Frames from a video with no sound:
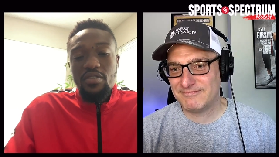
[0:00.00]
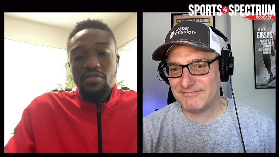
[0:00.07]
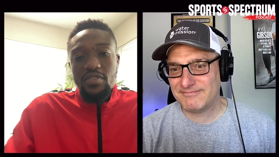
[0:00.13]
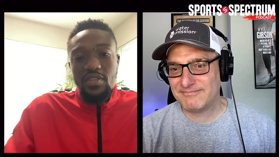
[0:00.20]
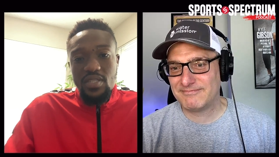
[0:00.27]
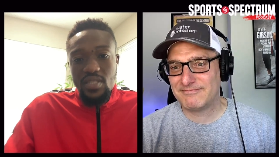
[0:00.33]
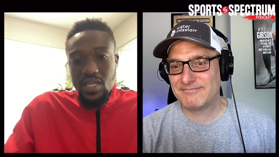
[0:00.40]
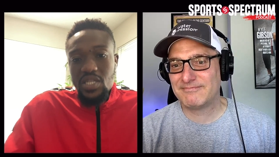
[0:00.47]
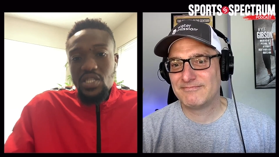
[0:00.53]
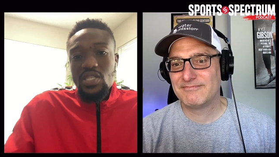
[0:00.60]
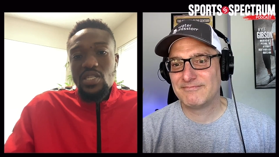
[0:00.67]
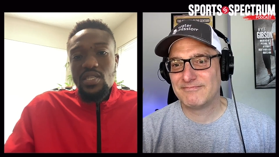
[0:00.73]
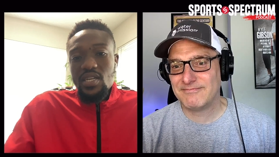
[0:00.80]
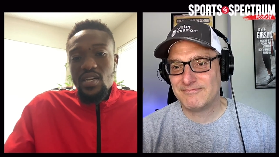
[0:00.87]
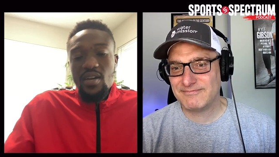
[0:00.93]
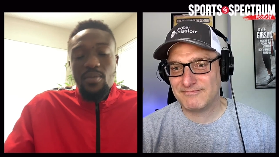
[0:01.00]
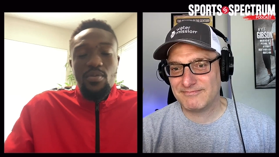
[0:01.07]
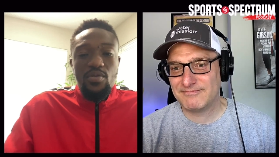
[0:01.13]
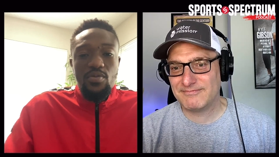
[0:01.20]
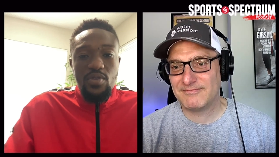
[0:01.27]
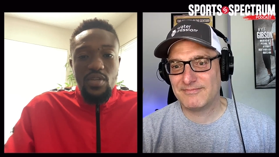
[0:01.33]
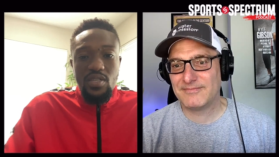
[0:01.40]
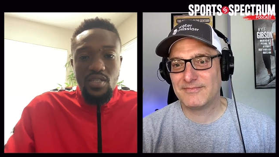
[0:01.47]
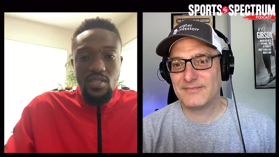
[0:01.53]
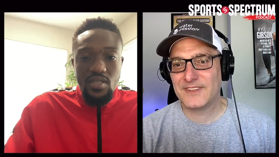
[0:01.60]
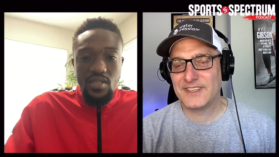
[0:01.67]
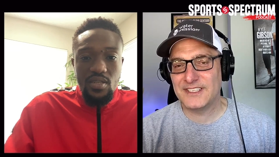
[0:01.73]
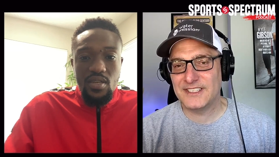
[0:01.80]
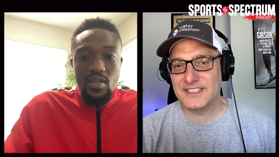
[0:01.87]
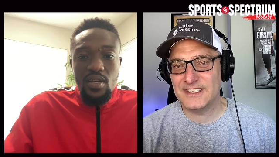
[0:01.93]
Speaker 1: Elvis Takyi Amoh,
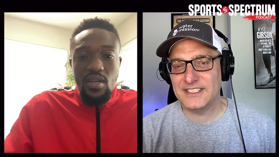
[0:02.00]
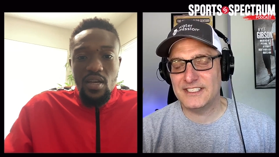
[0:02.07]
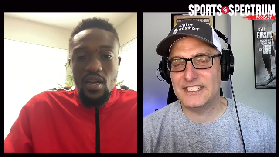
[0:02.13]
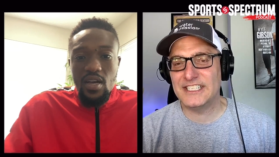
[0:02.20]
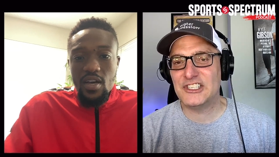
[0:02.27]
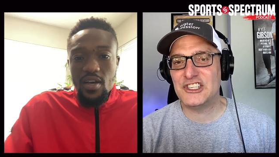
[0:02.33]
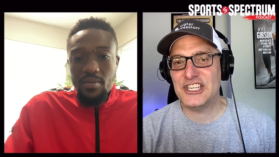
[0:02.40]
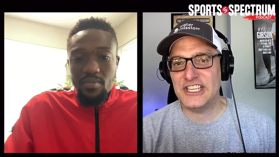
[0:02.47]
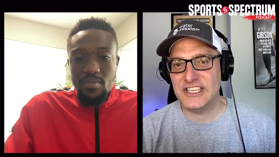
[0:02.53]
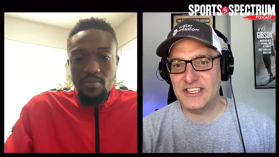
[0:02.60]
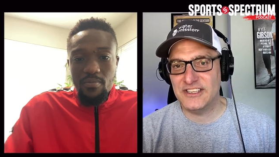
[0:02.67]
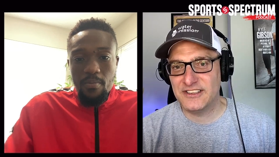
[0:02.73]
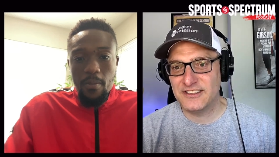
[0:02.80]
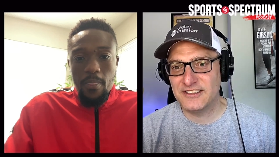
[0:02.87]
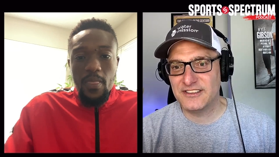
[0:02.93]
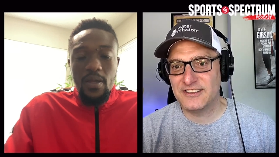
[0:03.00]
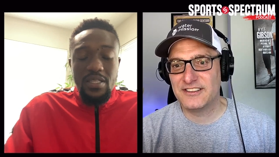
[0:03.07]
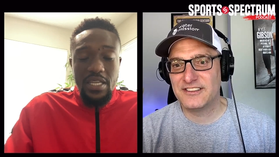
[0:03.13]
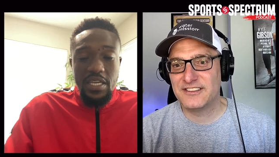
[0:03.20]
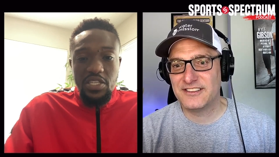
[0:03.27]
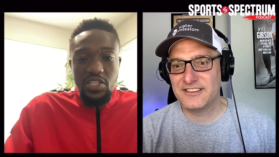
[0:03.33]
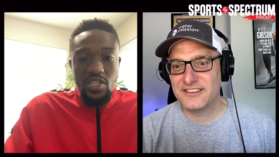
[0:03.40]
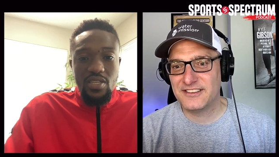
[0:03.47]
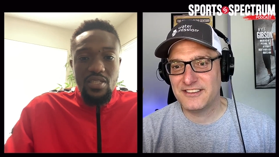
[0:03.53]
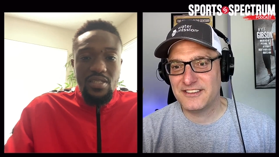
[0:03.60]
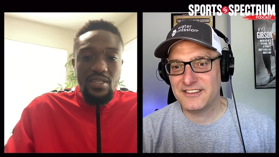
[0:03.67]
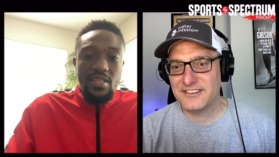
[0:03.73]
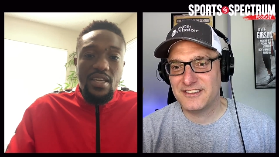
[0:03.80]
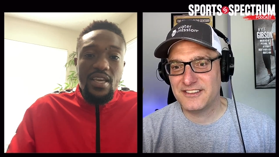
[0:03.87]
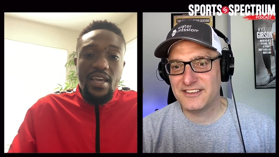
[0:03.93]
which Takyi um, Takyi
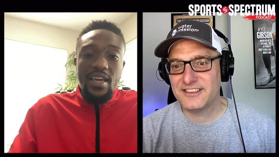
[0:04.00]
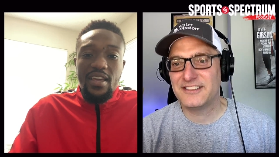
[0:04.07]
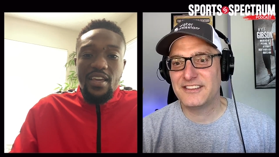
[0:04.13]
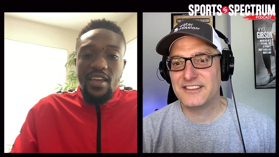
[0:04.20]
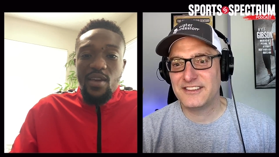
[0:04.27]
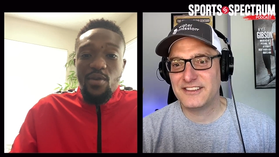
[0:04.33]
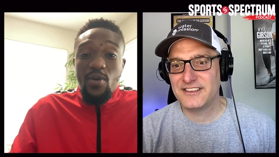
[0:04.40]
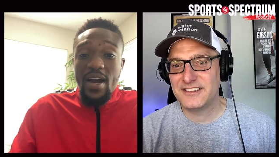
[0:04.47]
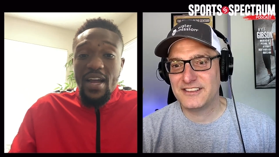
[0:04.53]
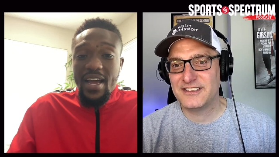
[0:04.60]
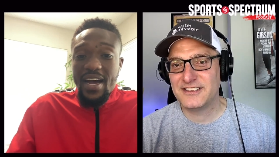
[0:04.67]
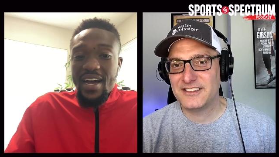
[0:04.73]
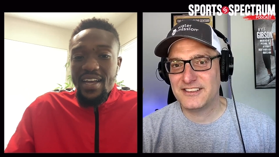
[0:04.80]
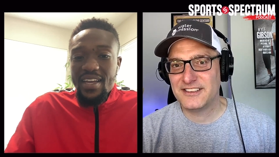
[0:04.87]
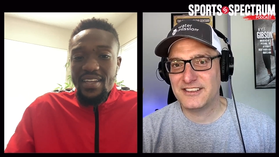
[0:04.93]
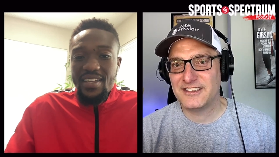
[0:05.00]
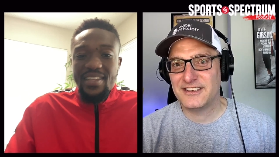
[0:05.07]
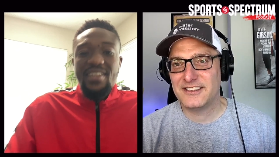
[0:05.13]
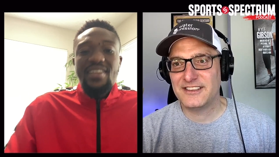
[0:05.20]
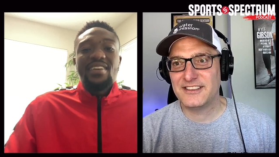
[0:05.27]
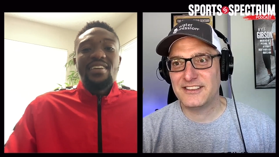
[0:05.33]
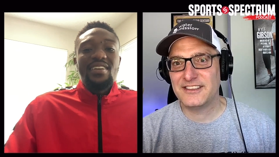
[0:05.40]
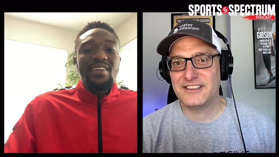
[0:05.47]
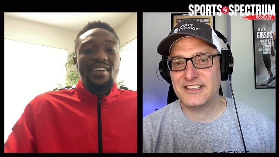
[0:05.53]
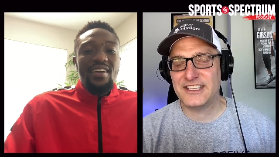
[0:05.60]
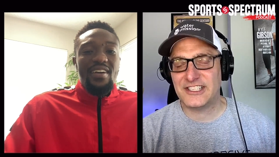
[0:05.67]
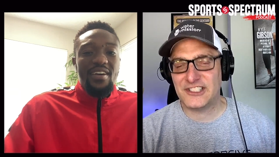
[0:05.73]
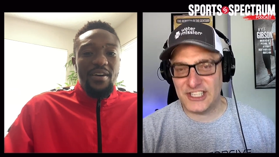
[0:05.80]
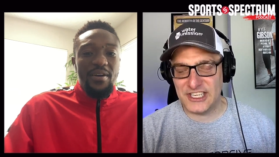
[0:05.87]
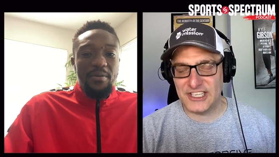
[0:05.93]
T A K Y I.
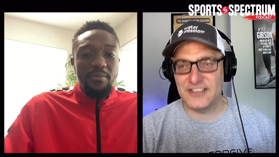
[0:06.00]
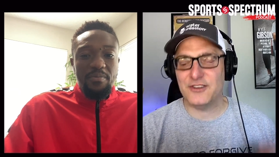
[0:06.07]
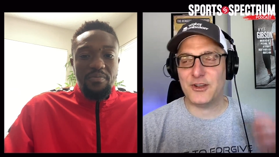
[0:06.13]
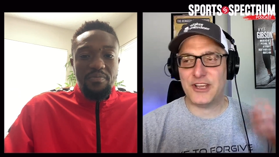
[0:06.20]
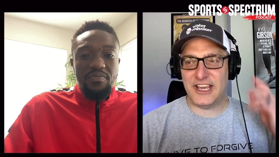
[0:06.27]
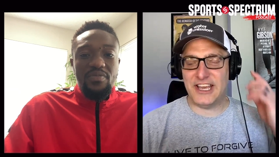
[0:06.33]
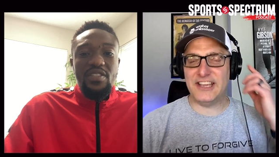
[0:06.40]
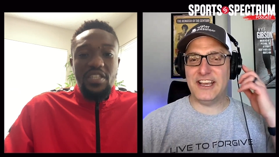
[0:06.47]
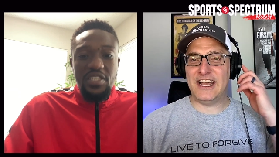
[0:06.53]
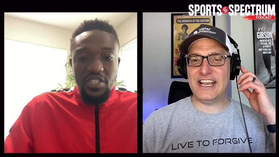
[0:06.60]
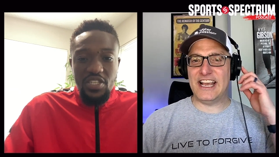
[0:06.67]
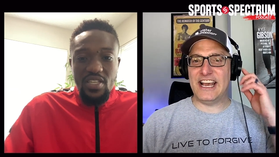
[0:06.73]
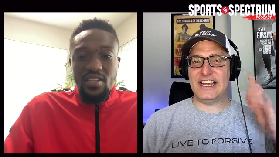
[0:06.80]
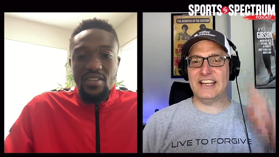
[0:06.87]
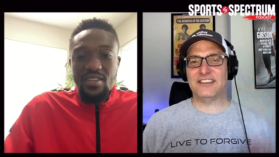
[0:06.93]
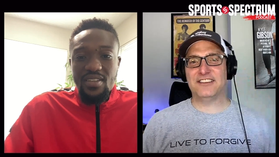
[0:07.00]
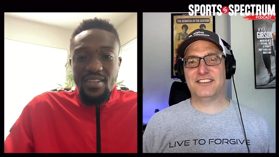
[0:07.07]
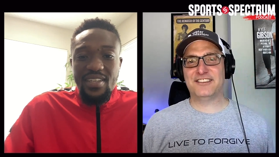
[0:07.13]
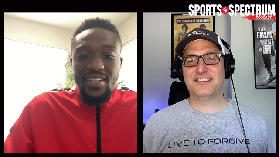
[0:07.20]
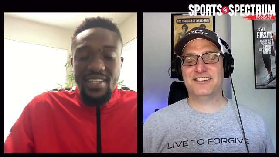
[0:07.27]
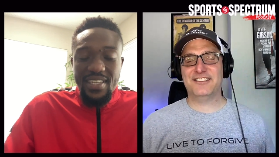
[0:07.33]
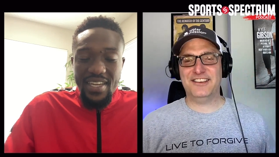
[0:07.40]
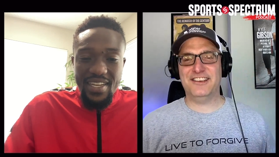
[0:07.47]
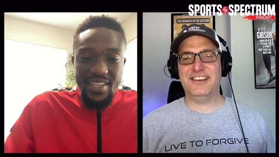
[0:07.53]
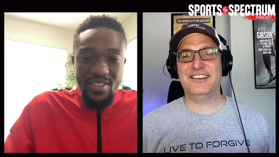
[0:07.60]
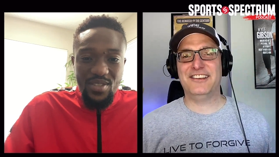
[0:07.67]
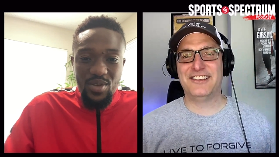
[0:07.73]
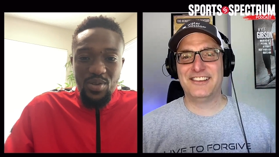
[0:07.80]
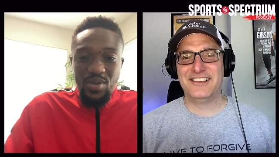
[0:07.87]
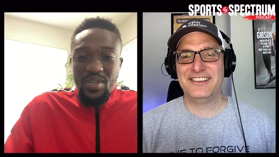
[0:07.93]
Speaker 2: Takyi. Ah, okay, I got it.
Speaker 1: Yeah, yeah.
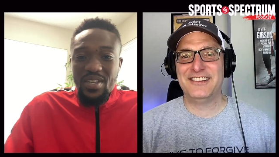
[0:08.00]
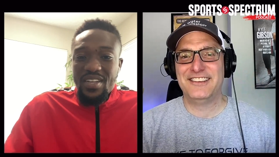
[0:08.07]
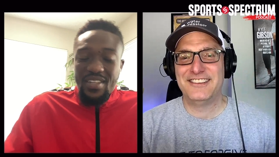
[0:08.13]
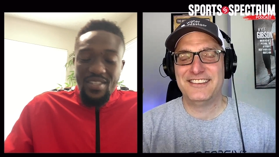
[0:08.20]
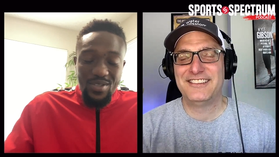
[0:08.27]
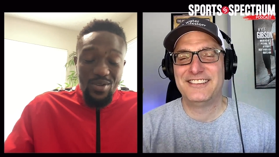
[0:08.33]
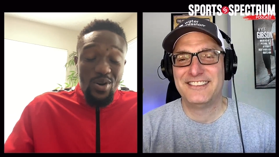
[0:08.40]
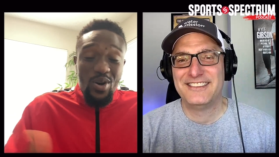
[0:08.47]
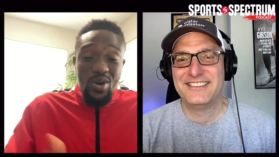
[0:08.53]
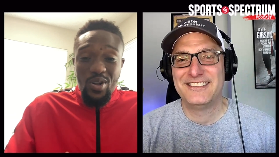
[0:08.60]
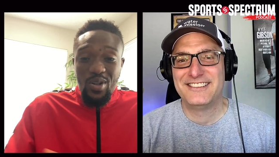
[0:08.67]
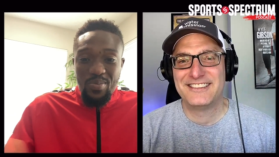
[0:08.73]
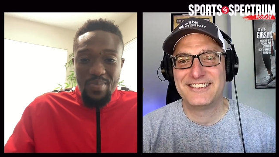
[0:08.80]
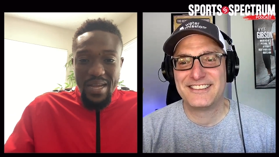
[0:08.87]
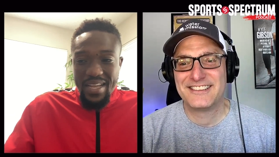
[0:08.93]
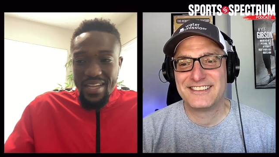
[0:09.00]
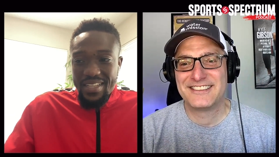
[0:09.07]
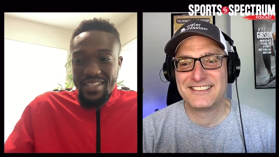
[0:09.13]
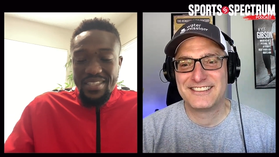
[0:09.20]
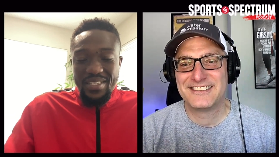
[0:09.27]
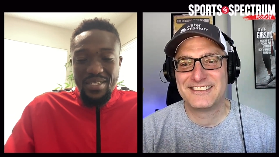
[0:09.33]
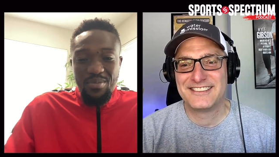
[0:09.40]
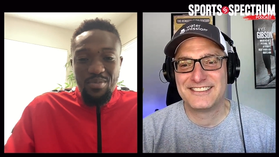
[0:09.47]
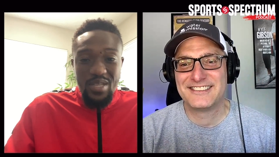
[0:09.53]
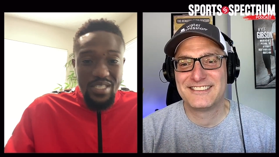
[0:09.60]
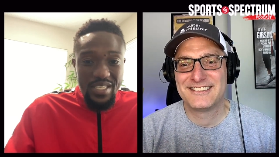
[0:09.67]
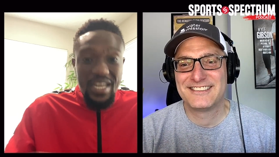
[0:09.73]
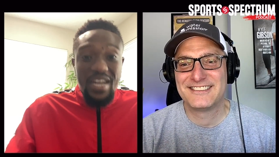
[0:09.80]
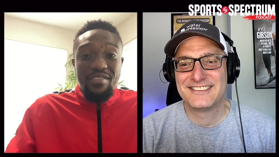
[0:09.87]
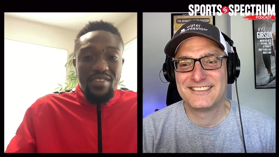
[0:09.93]
So, so all my other
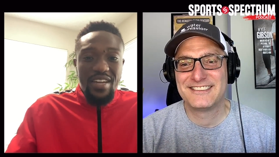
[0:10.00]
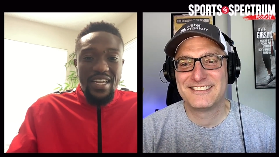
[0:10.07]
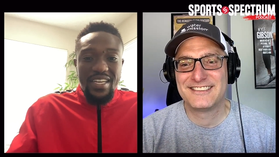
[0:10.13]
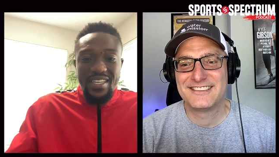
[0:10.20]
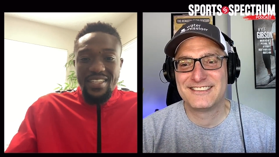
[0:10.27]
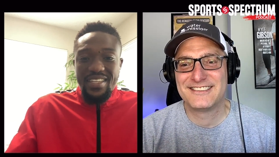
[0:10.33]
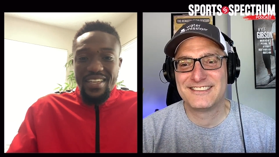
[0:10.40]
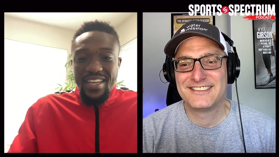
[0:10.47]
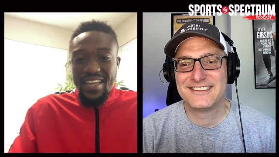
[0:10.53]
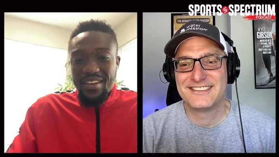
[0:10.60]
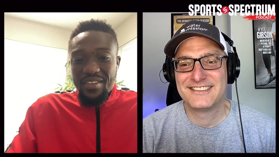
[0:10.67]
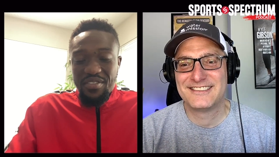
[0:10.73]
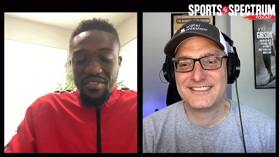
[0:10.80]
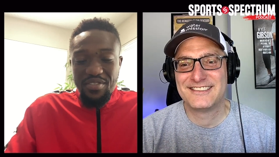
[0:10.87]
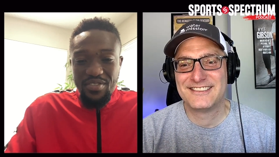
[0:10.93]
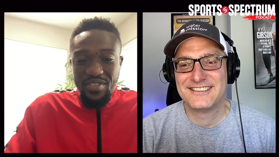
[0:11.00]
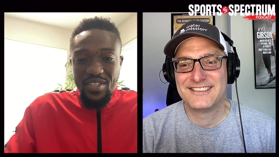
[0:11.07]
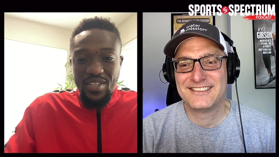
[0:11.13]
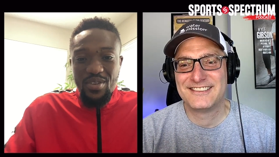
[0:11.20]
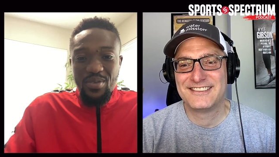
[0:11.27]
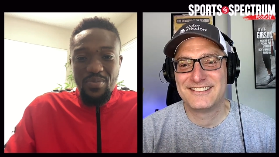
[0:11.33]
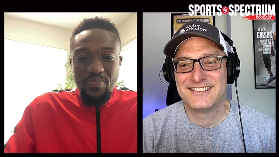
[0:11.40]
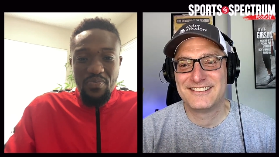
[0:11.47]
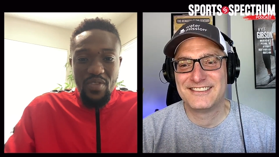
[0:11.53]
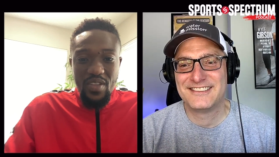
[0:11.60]
siblings have like native, you know,